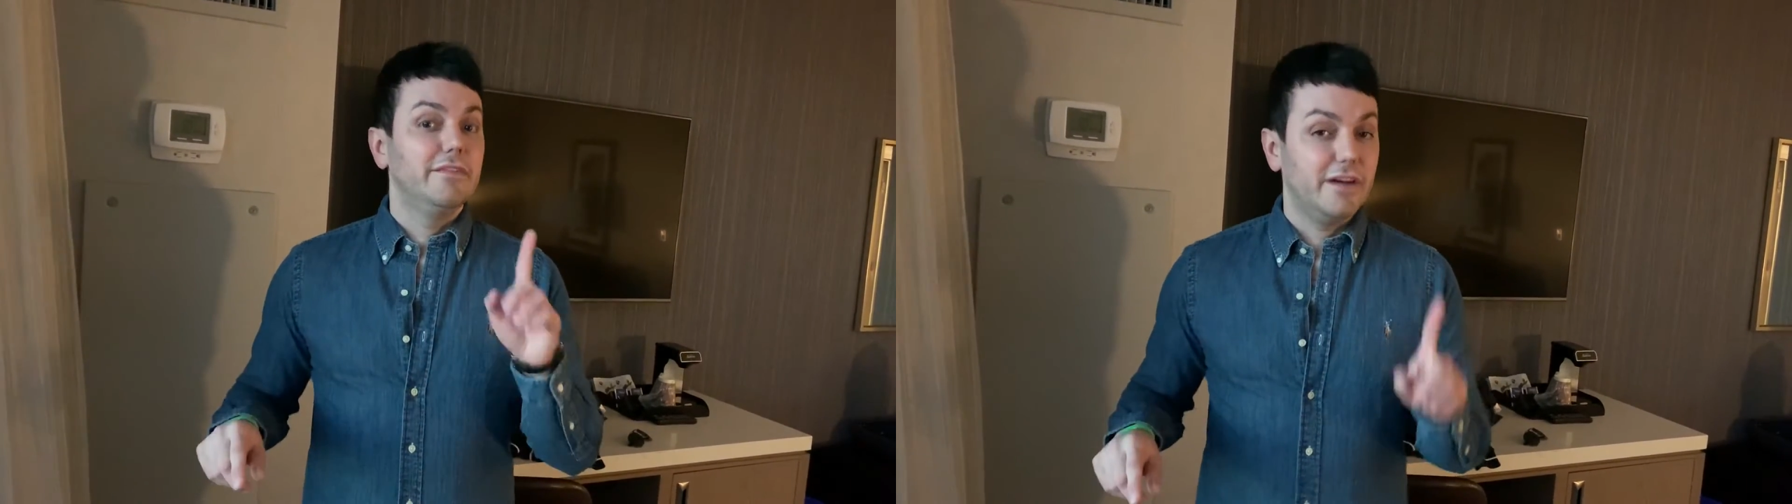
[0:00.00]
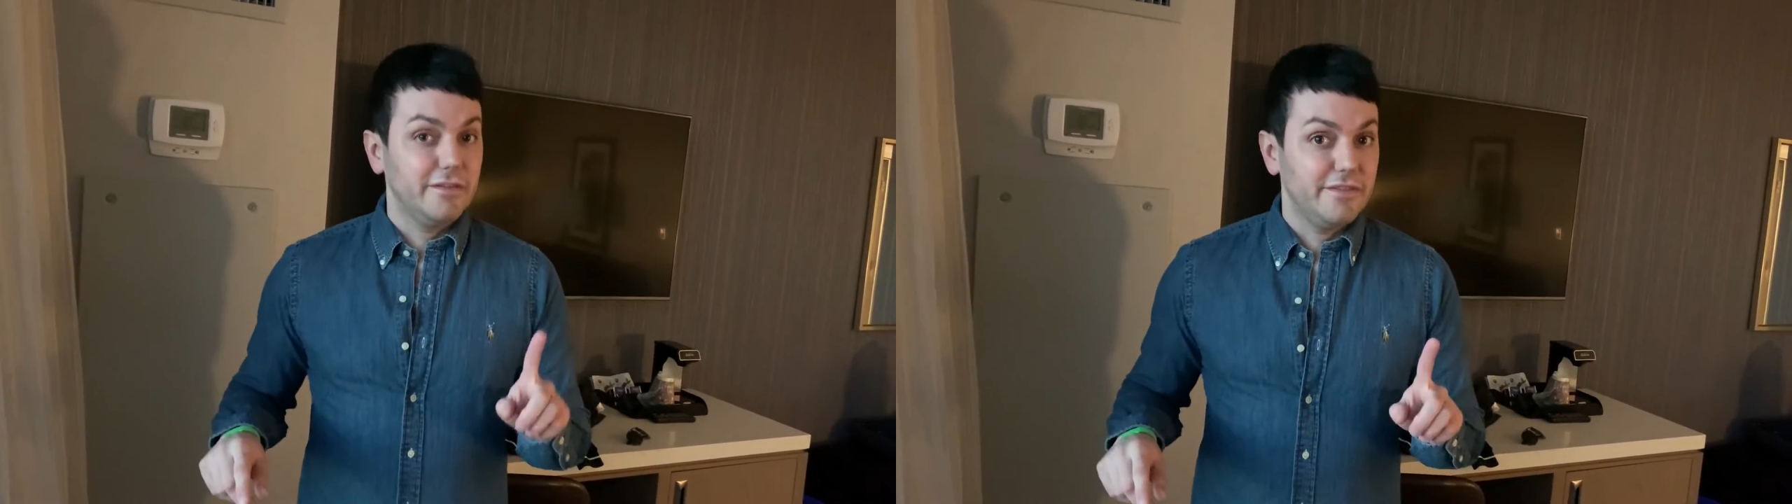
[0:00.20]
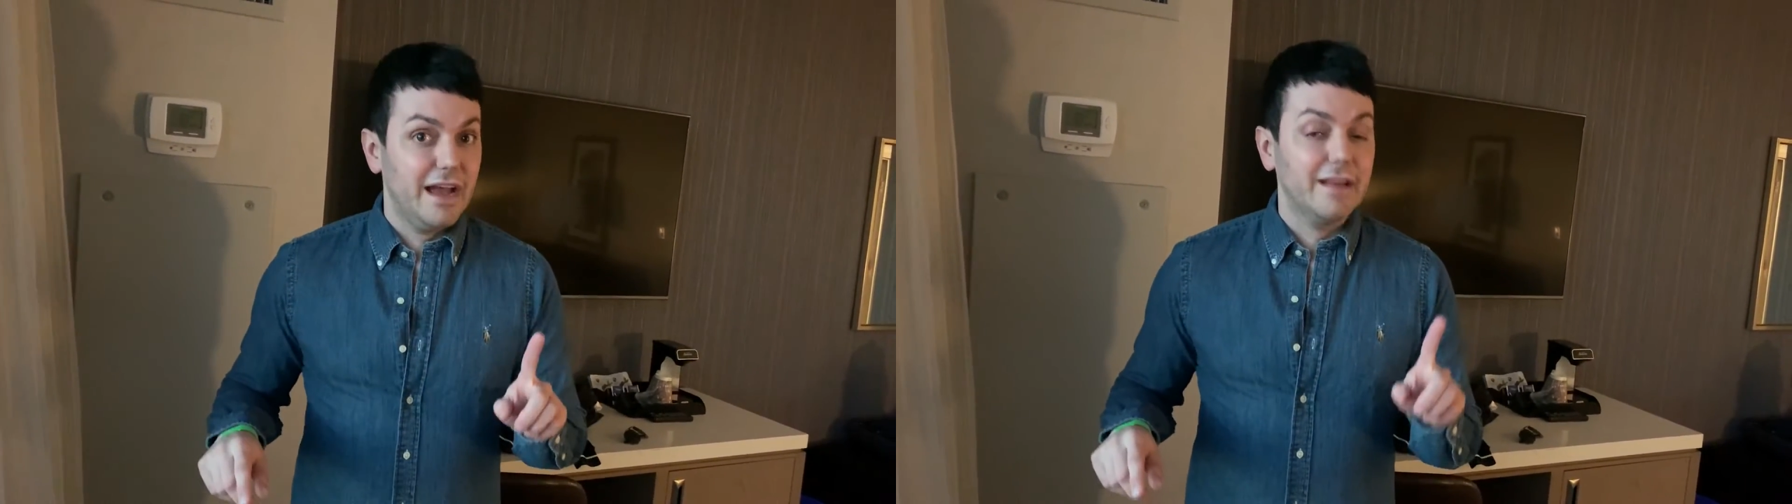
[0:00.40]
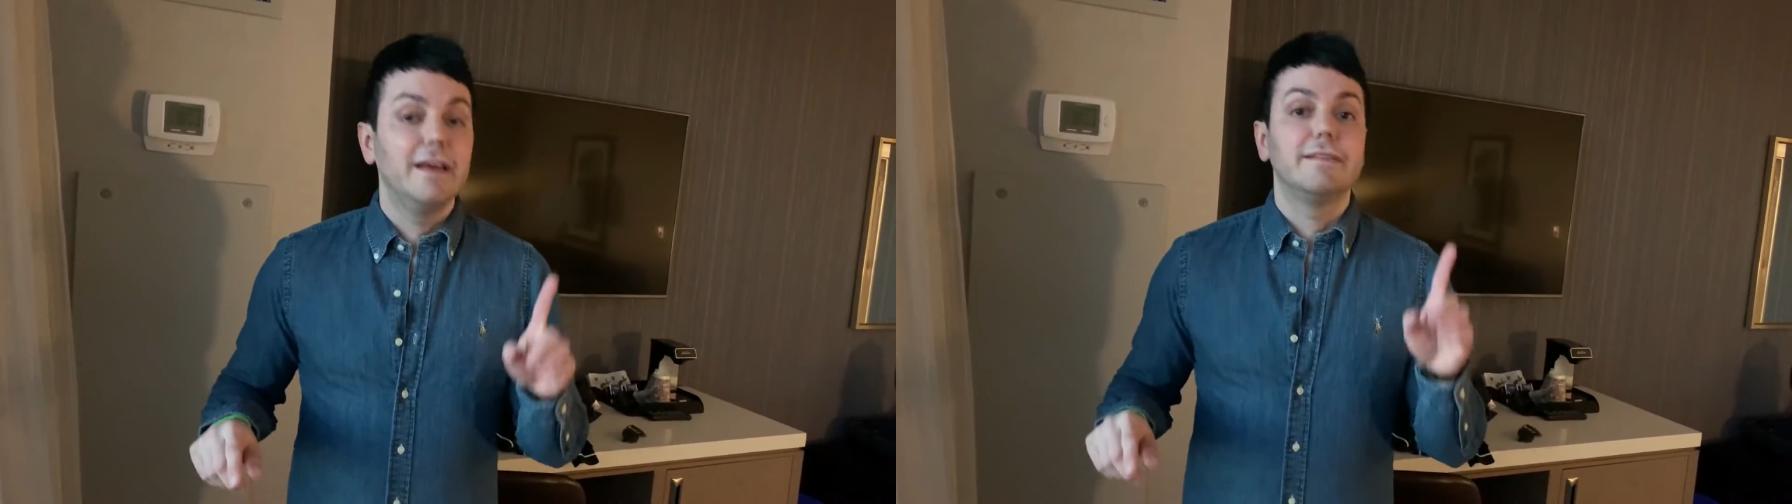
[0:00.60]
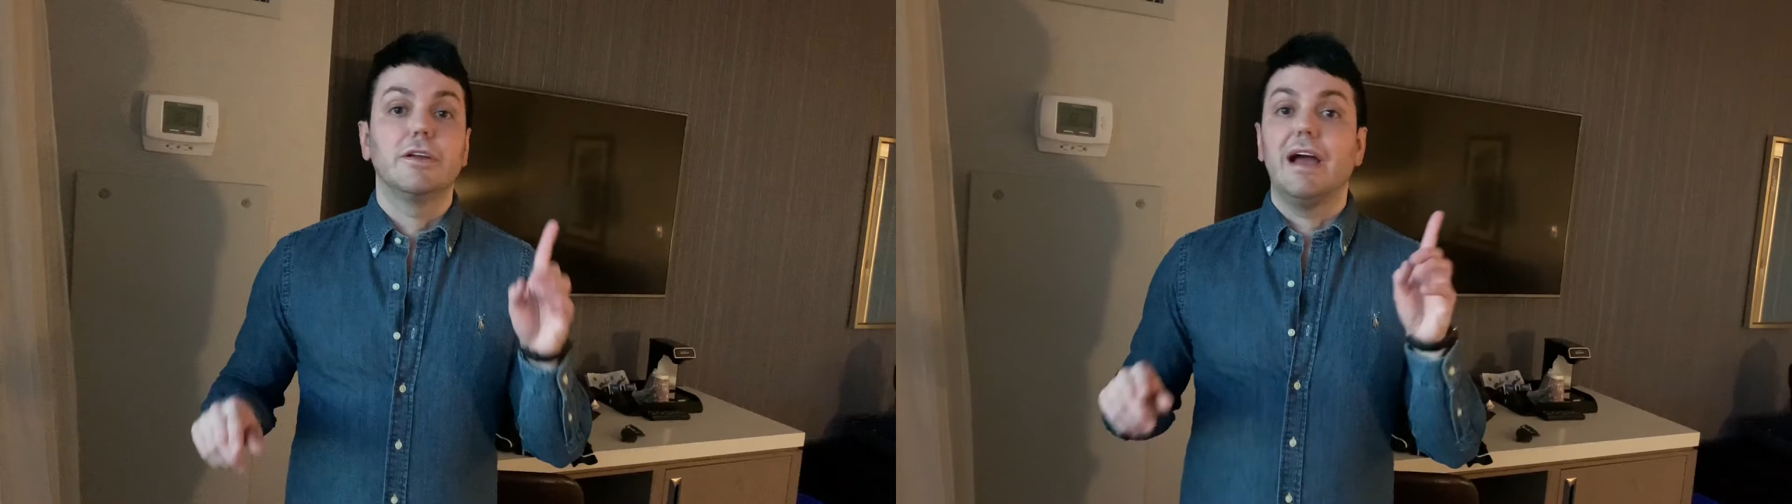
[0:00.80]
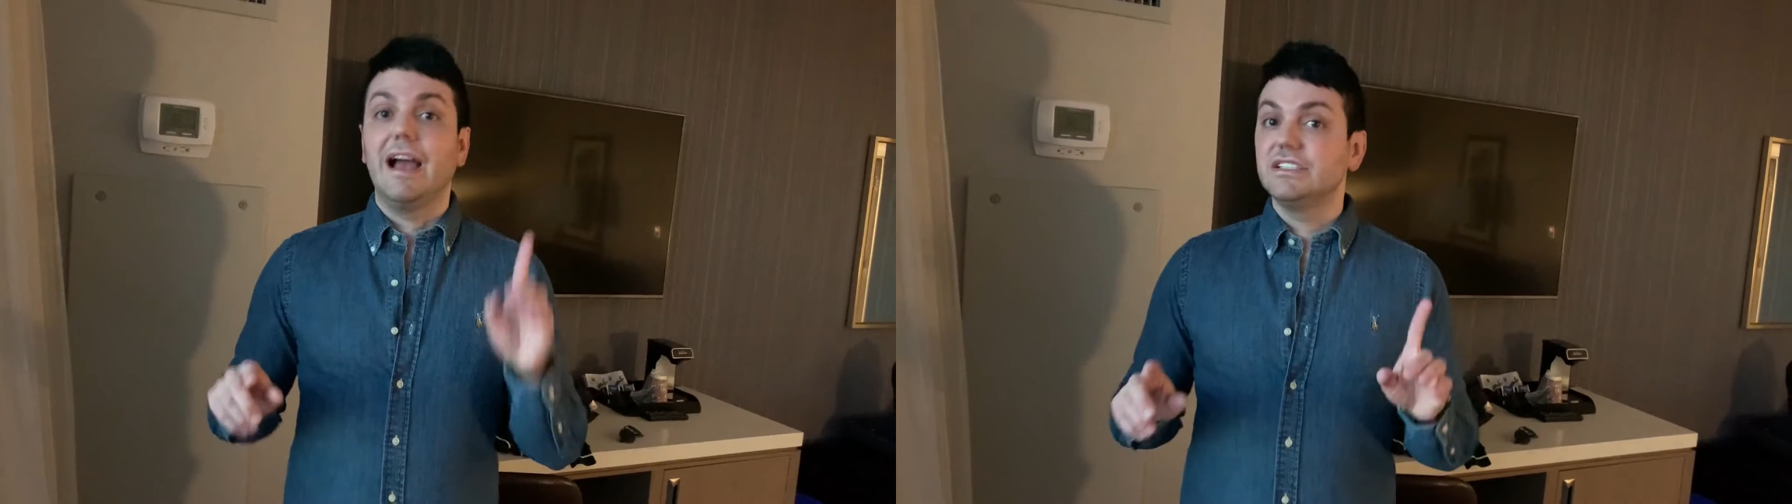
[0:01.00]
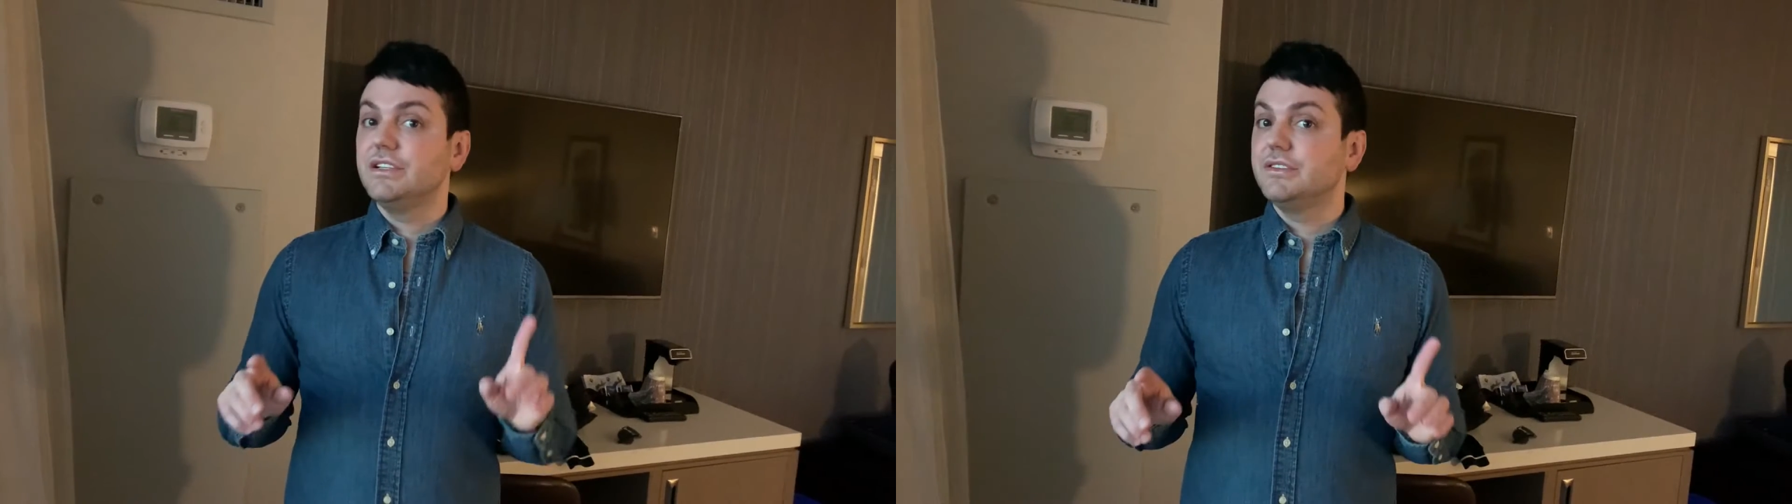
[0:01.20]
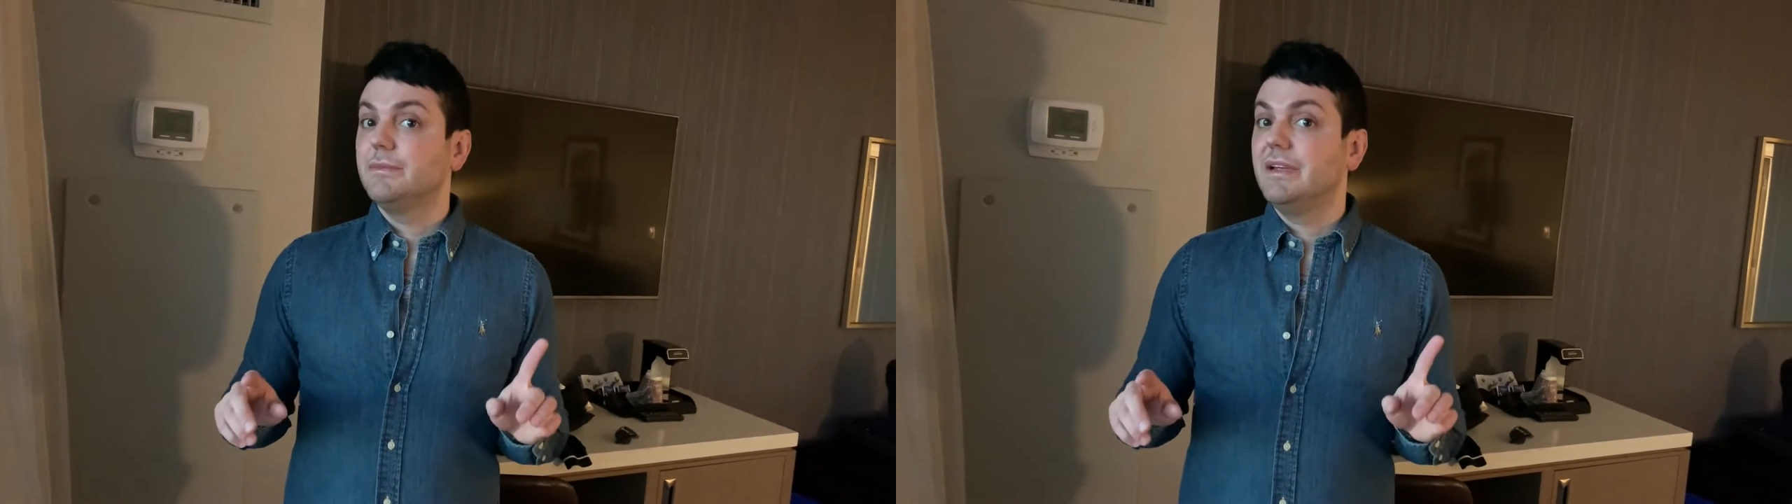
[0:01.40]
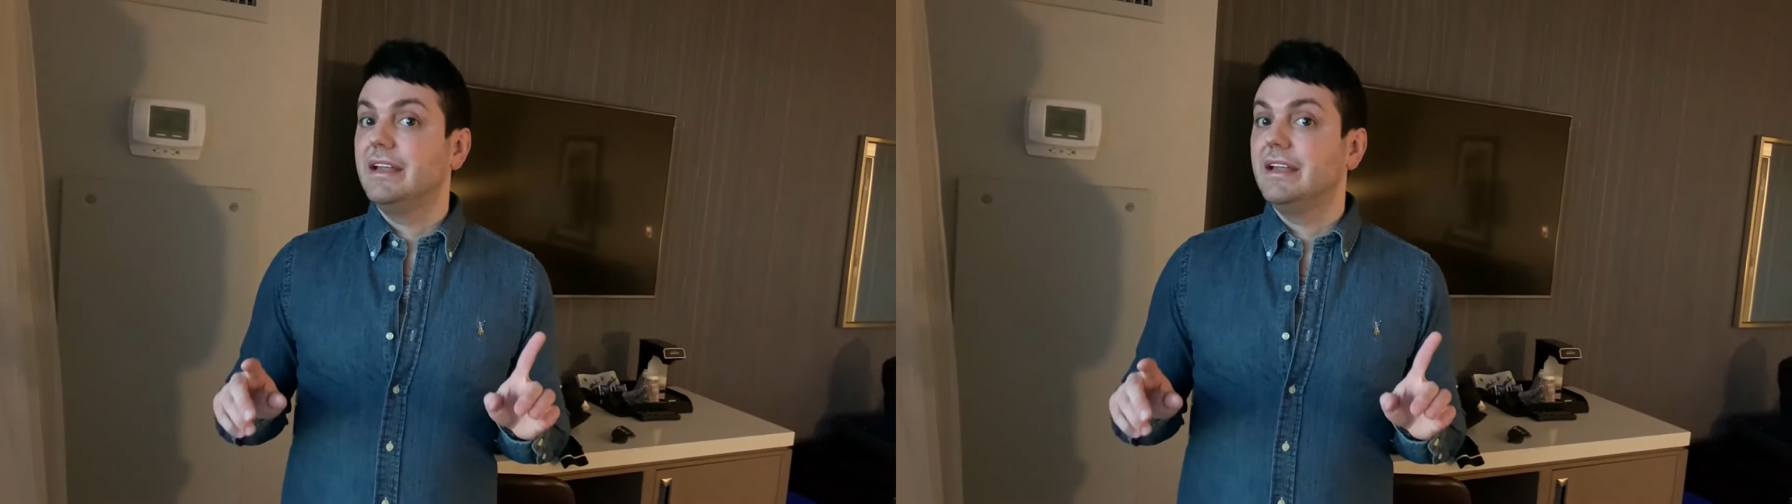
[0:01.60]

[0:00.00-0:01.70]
Fun fact, there actually used to be